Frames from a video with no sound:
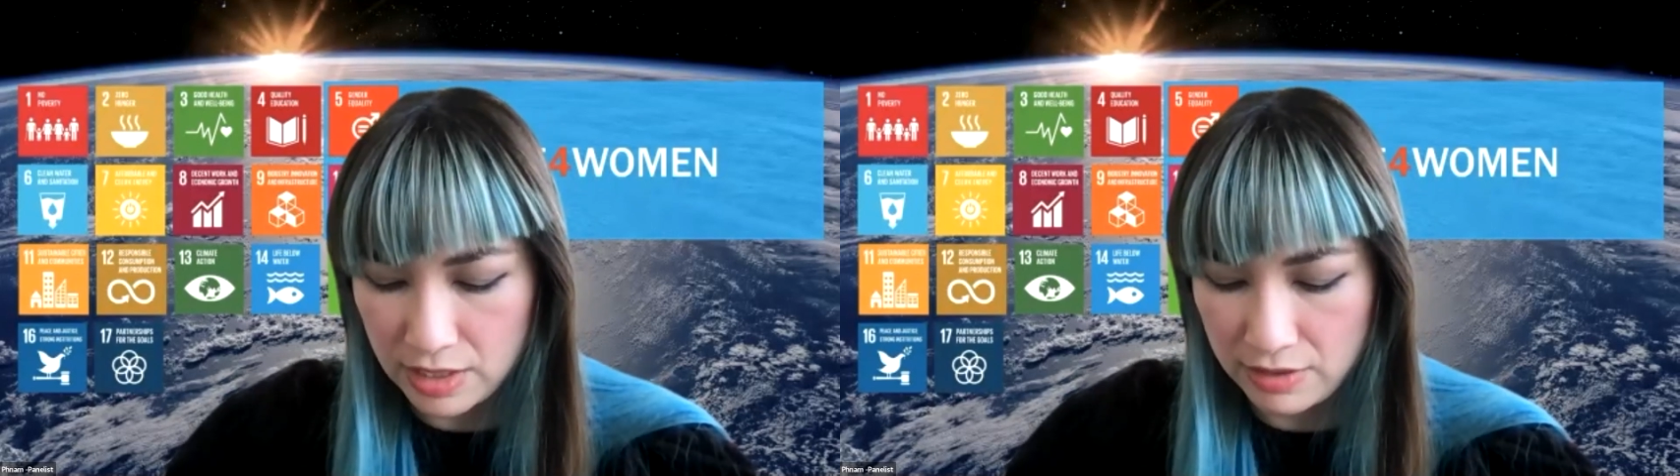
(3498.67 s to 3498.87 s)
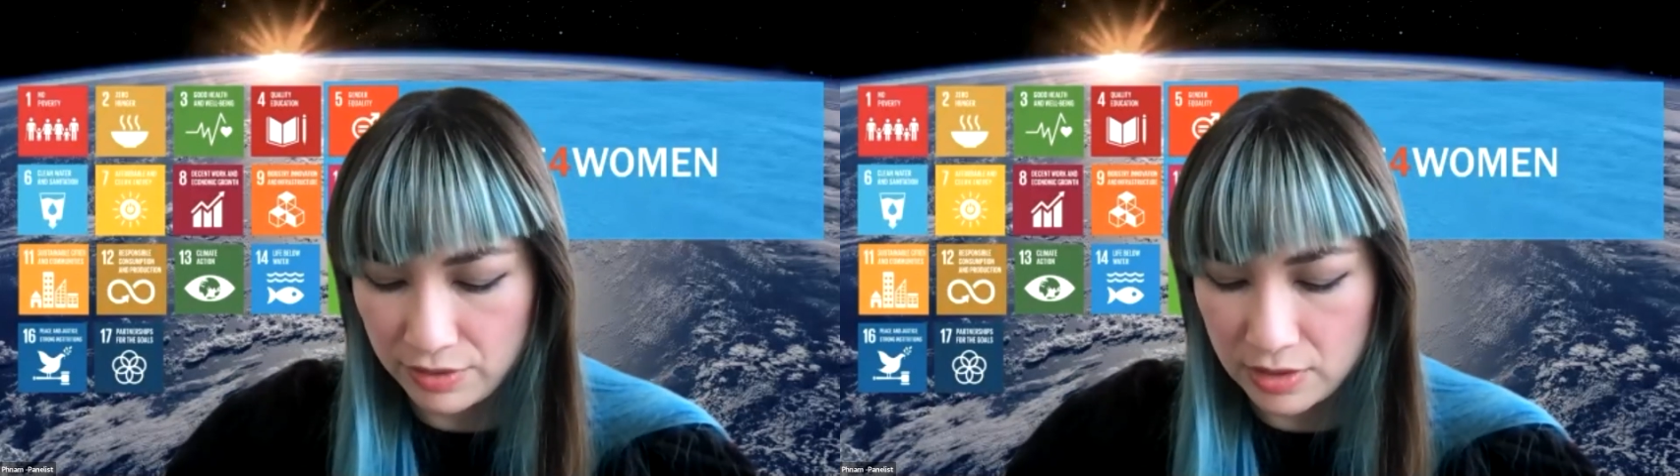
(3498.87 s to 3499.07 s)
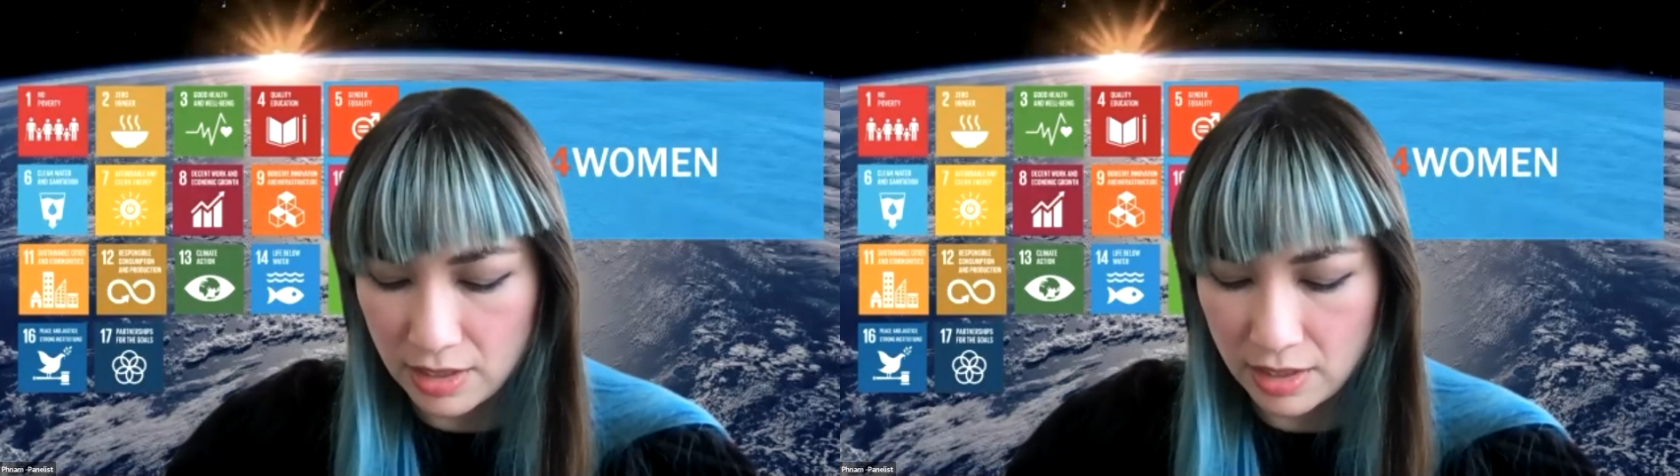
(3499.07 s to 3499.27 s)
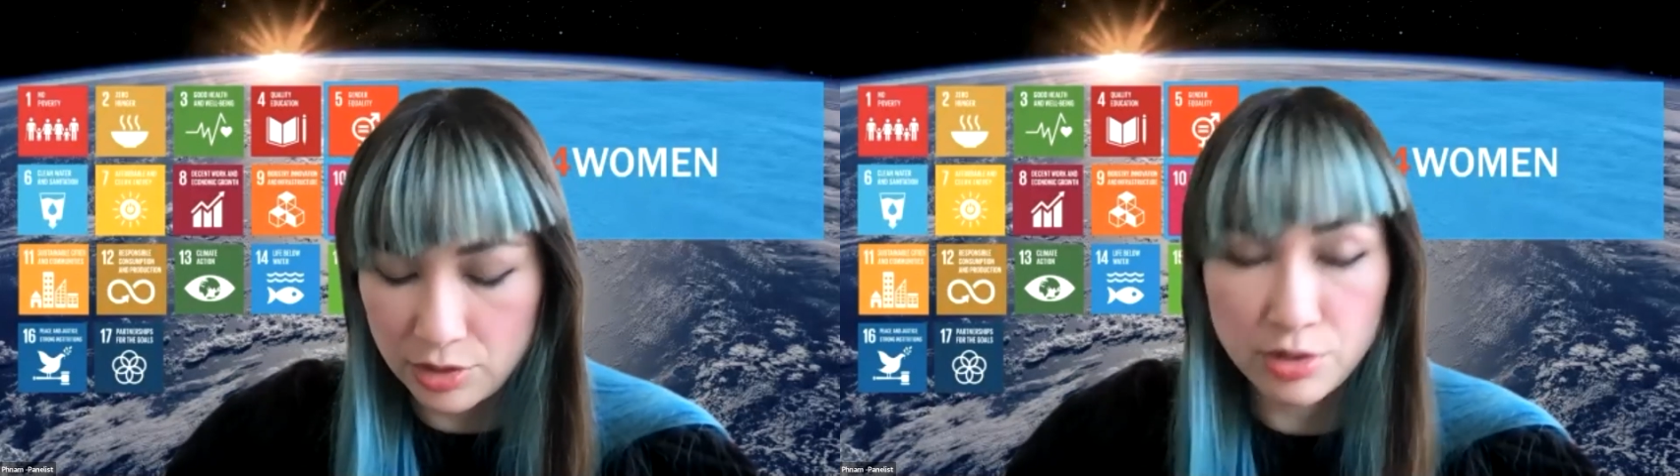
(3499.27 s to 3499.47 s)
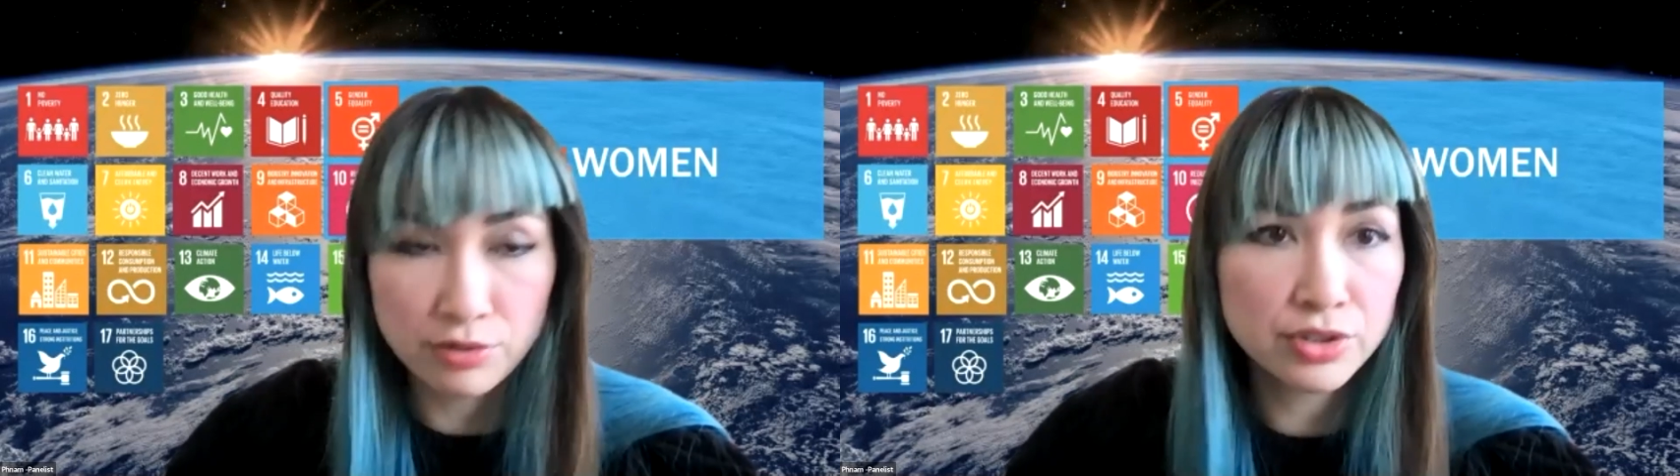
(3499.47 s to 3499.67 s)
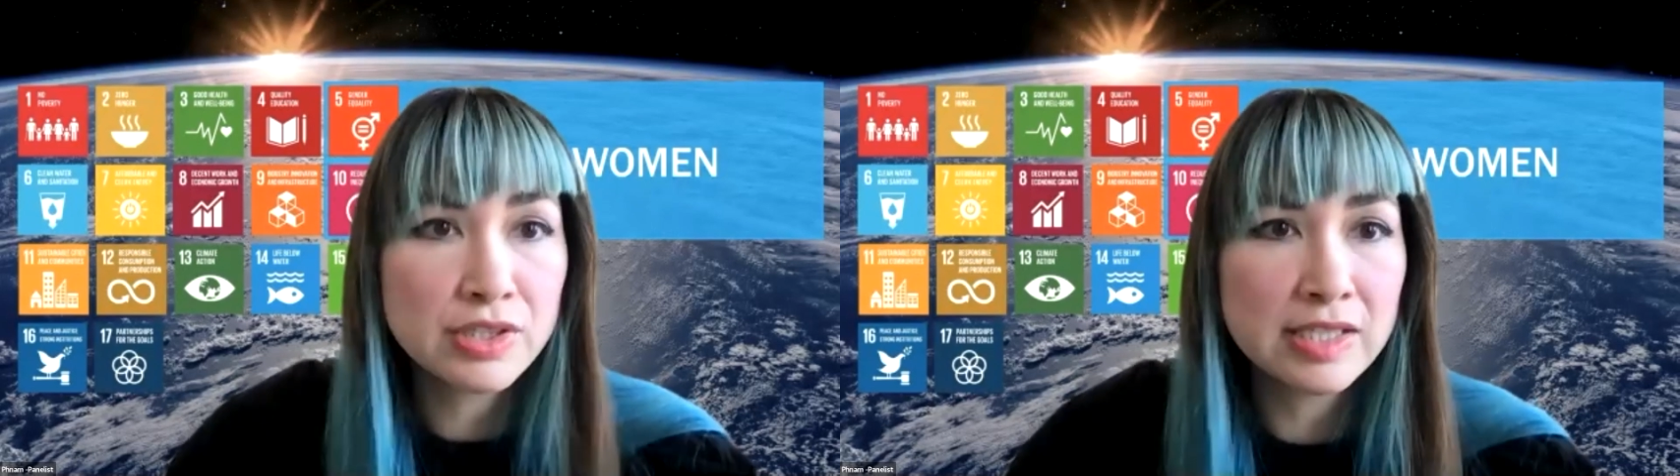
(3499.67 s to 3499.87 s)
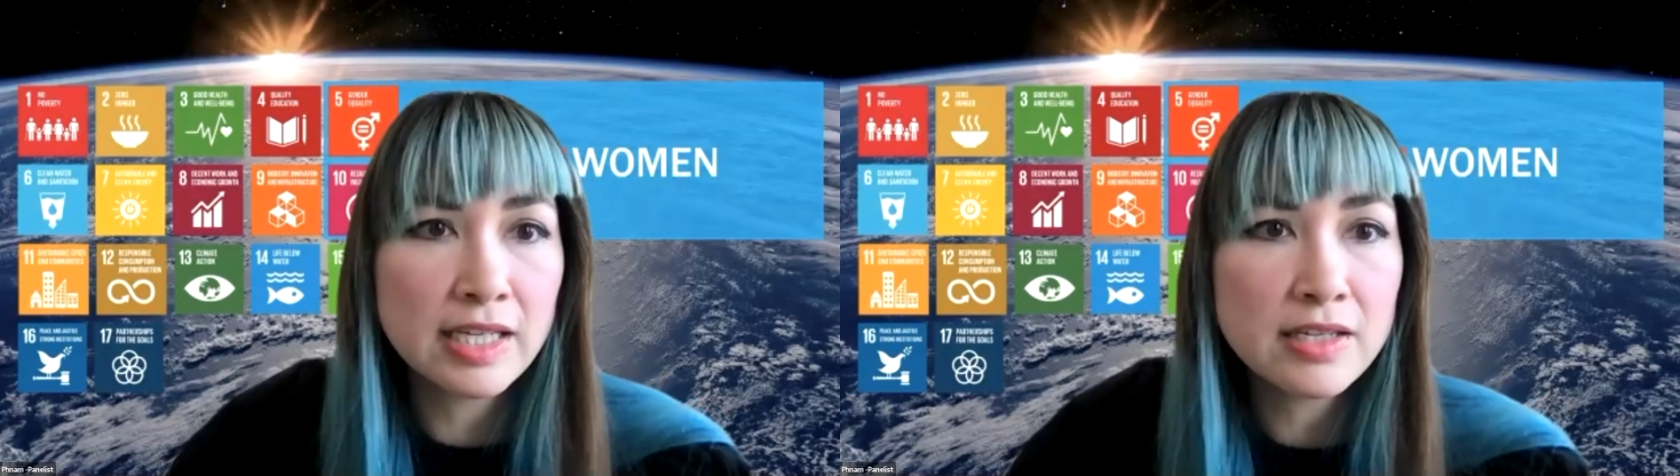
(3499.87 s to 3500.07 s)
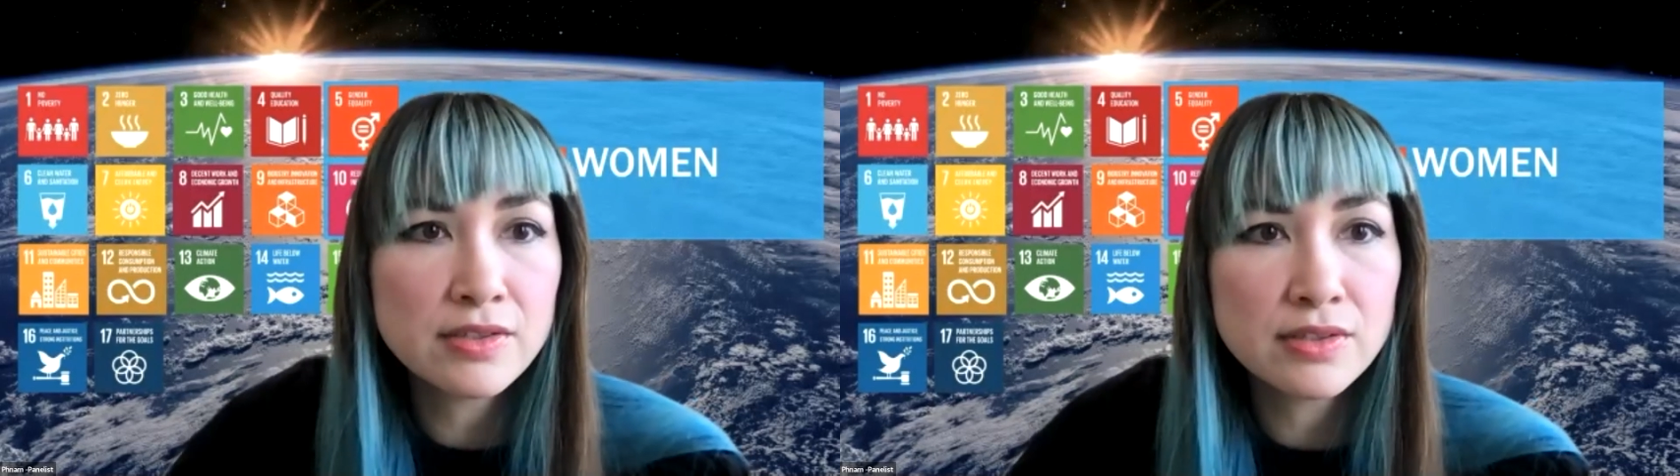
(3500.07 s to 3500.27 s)
even
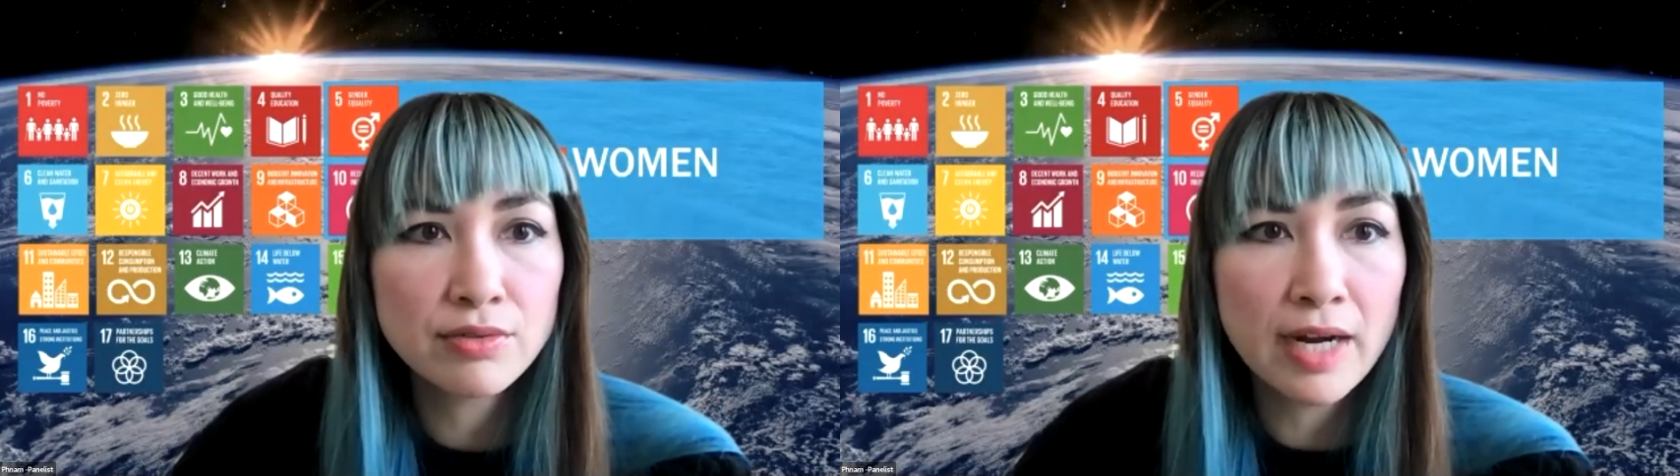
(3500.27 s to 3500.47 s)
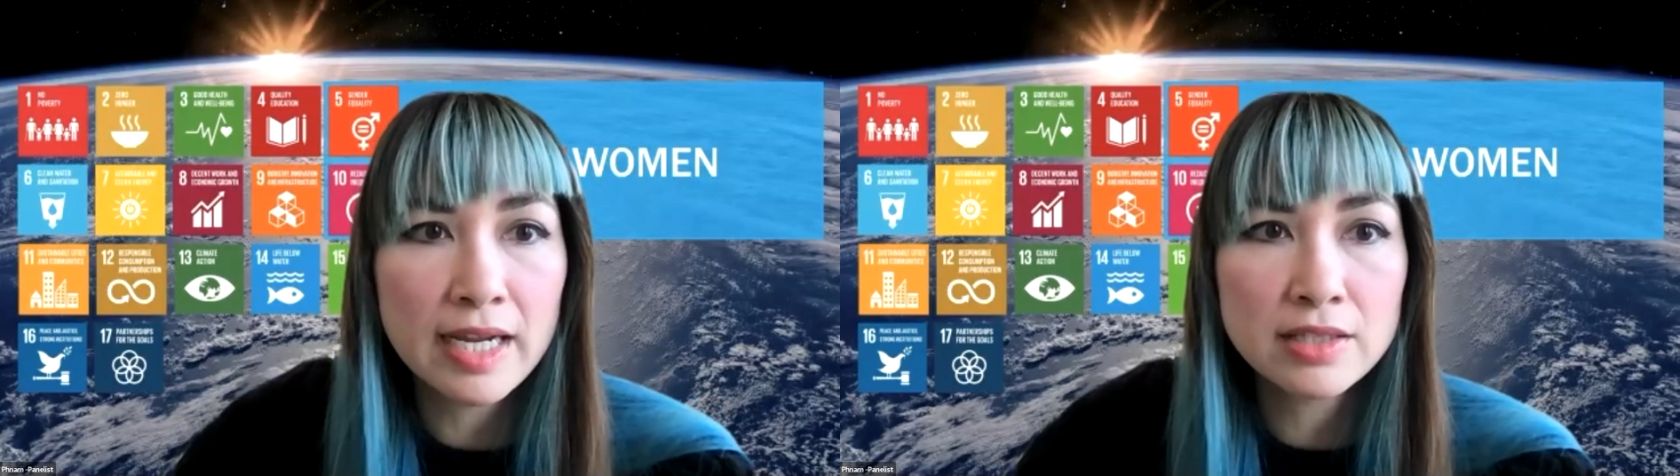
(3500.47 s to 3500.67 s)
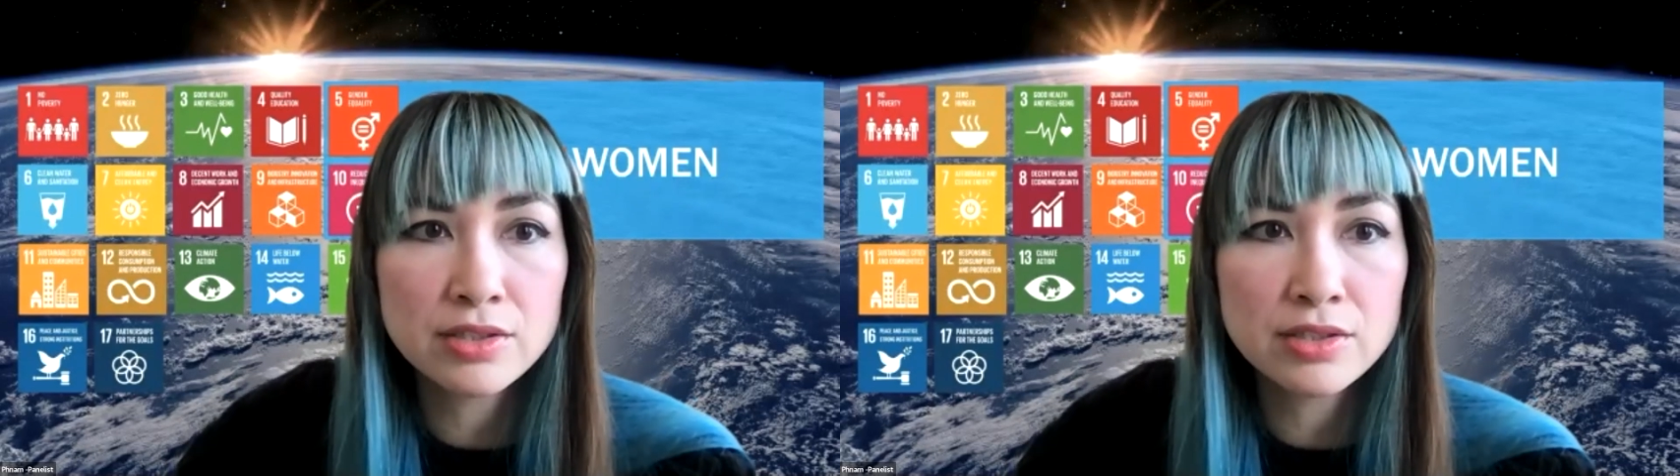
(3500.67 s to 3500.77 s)
universities, right?